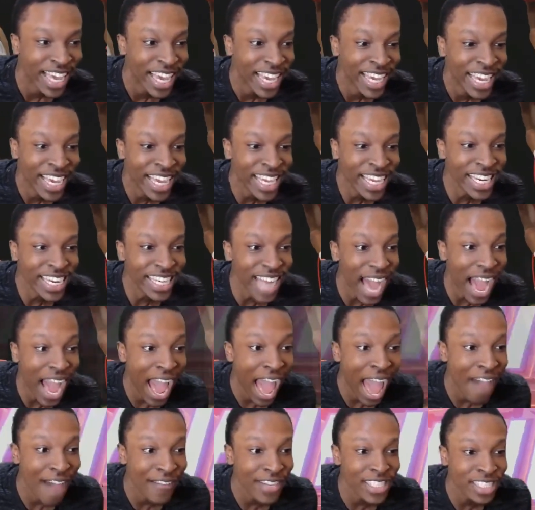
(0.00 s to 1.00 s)
He did not
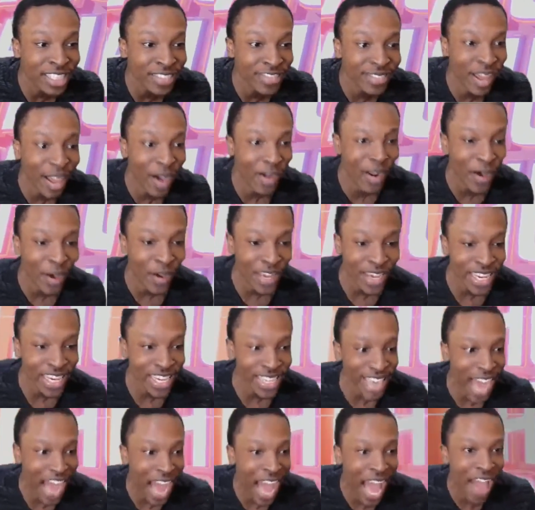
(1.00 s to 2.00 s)
have his no, no. He
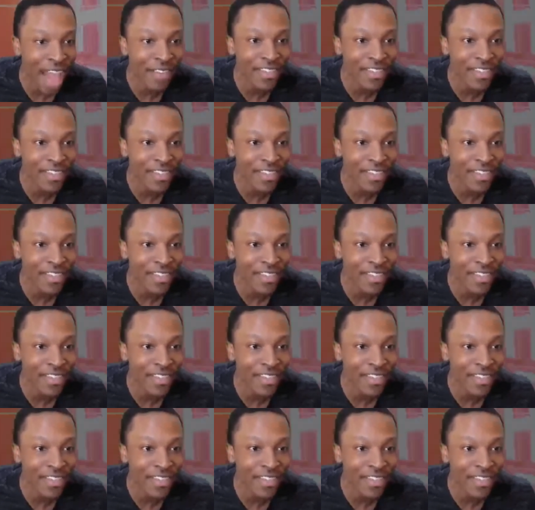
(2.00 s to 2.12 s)
did not have